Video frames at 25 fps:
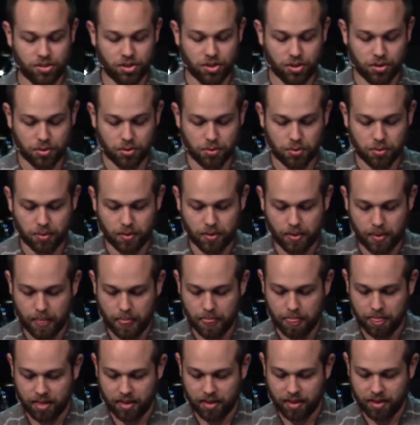to
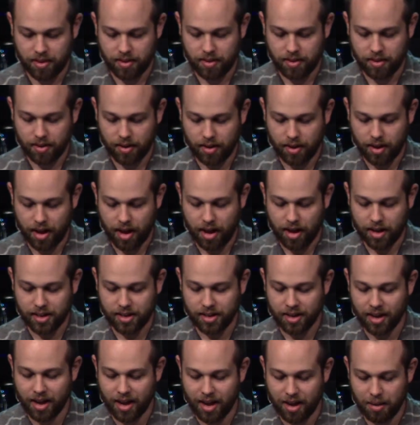
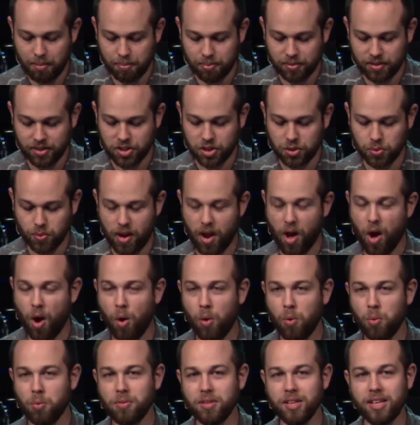accomplish what
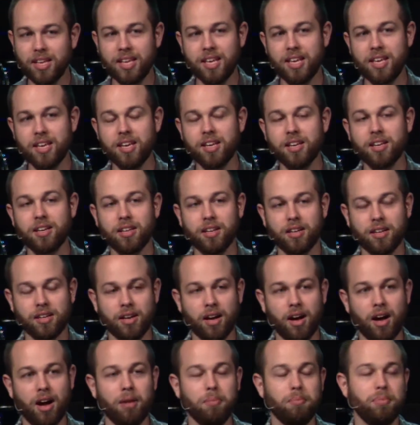only he could
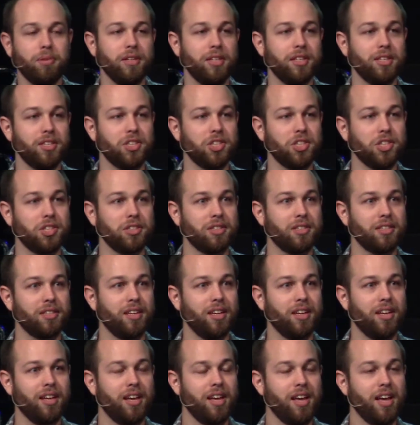accomplish
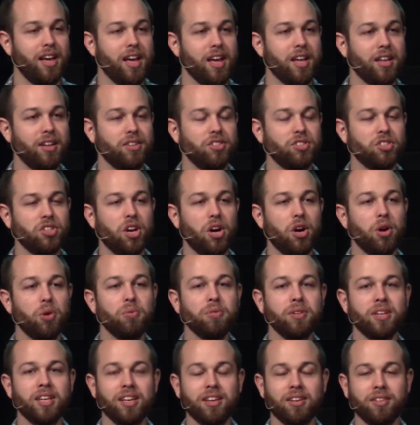in
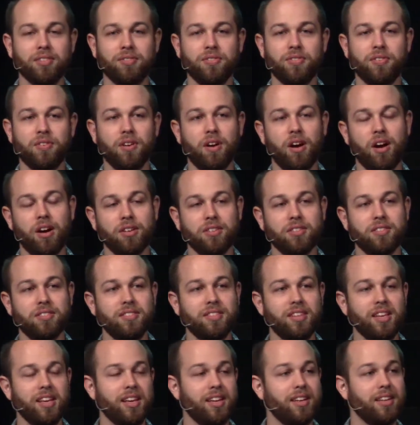atoning for our
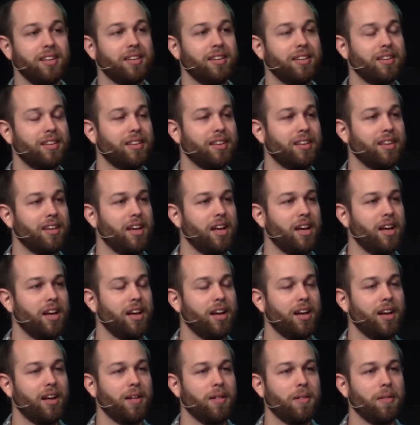sin,
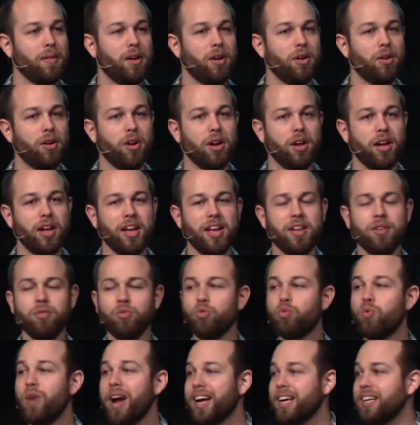
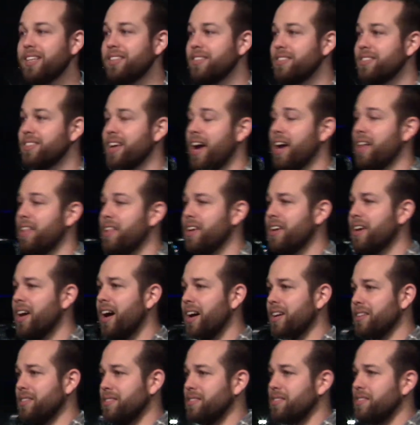in reconciling
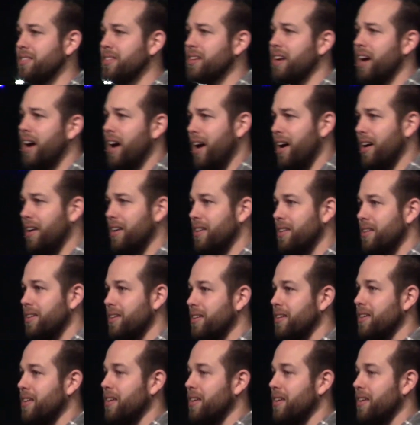us to God."